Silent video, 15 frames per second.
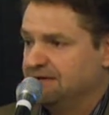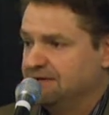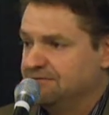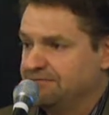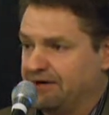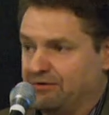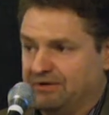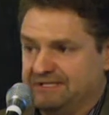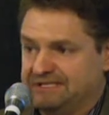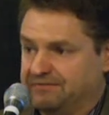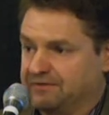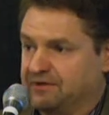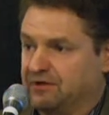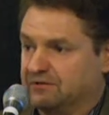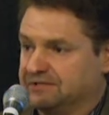Very
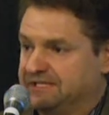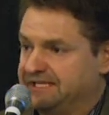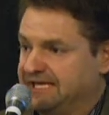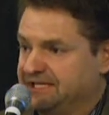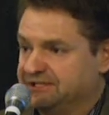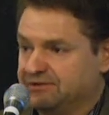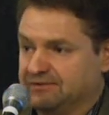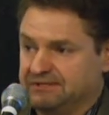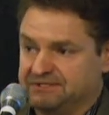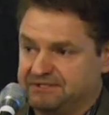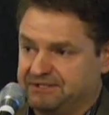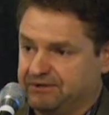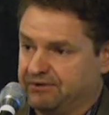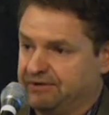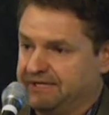difficult in nature. It's
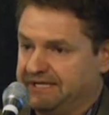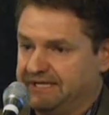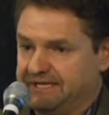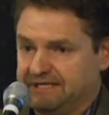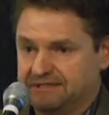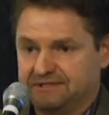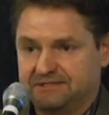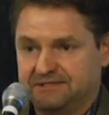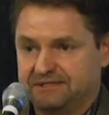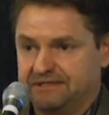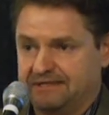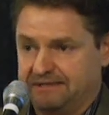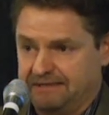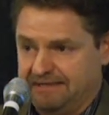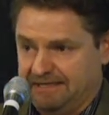dirty. It's
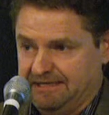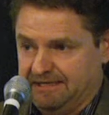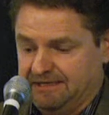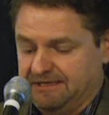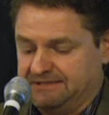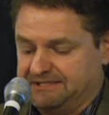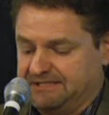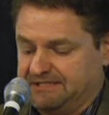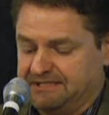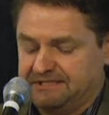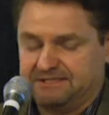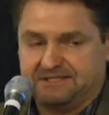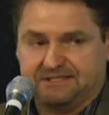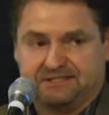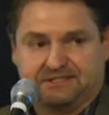
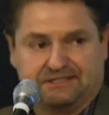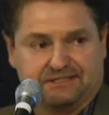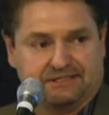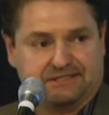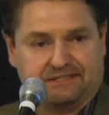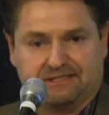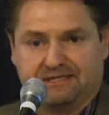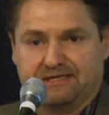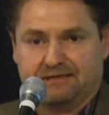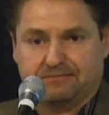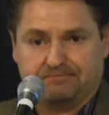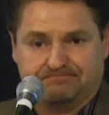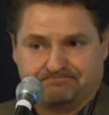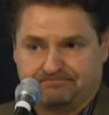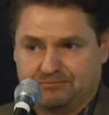inconsistent.
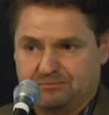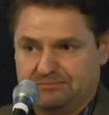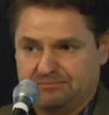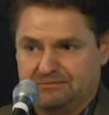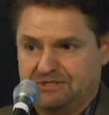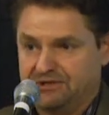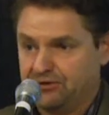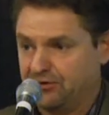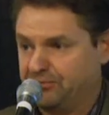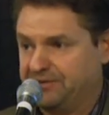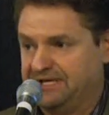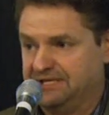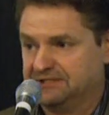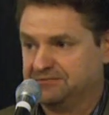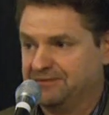The
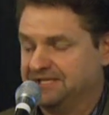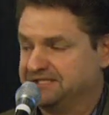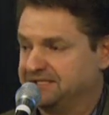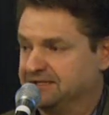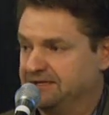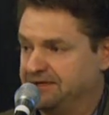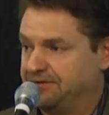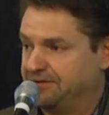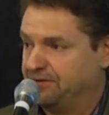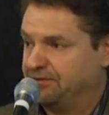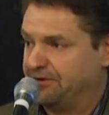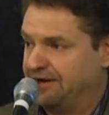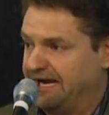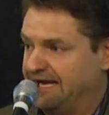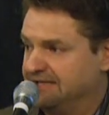Europeans basically threw
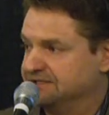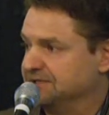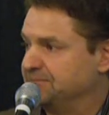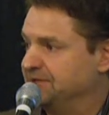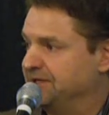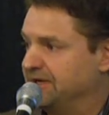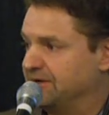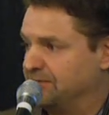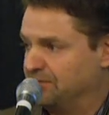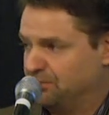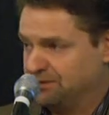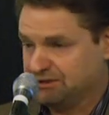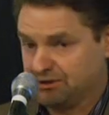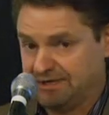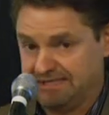their hands up in the air when
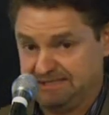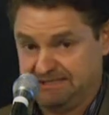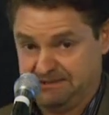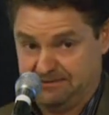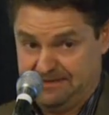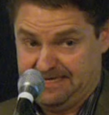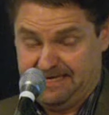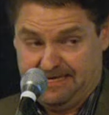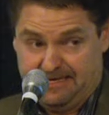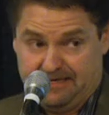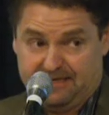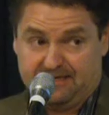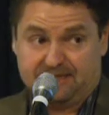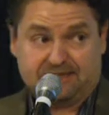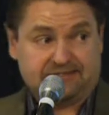we tried to
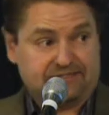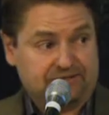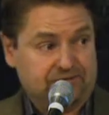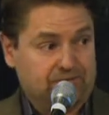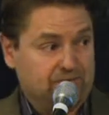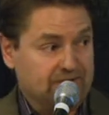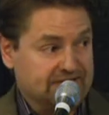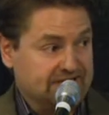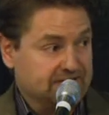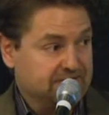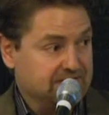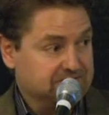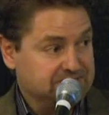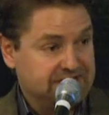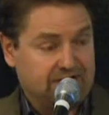get
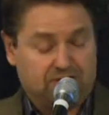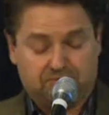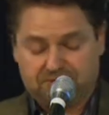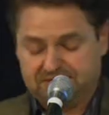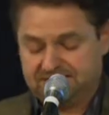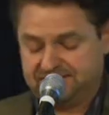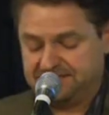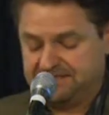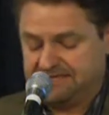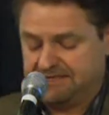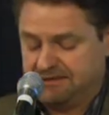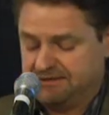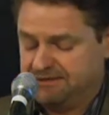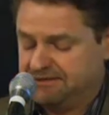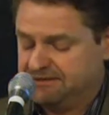them to help us
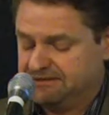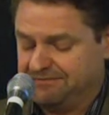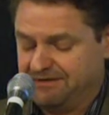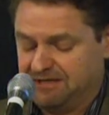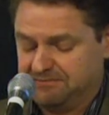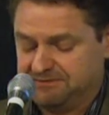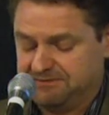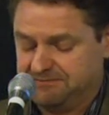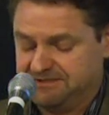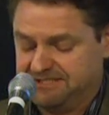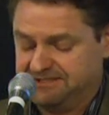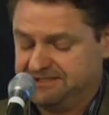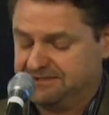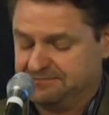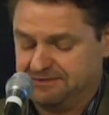develop some
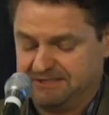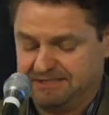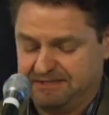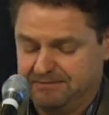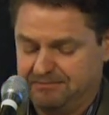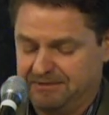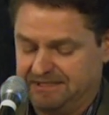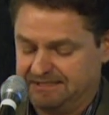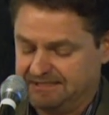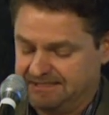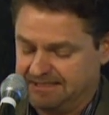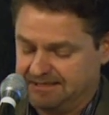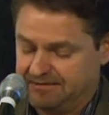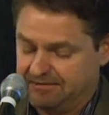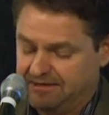systems. But
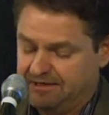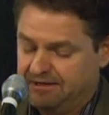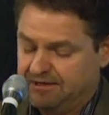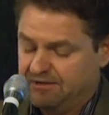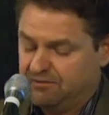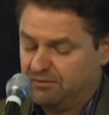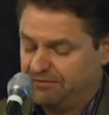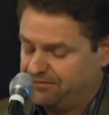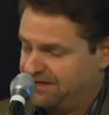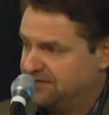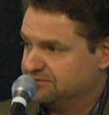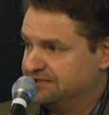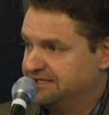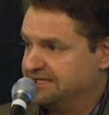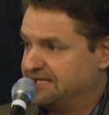we
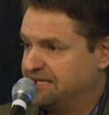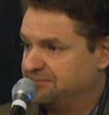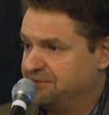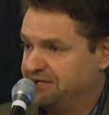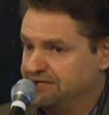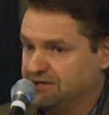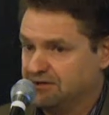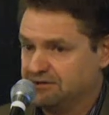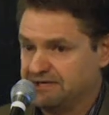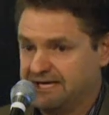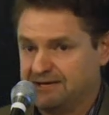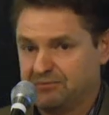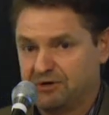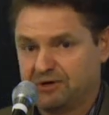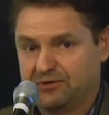founded a company called
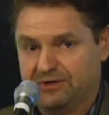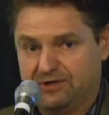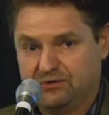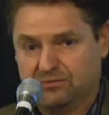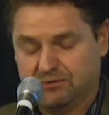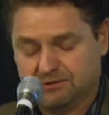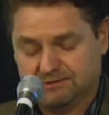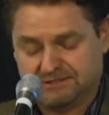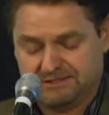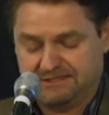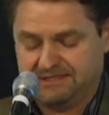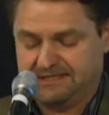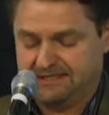Highmark Renewables,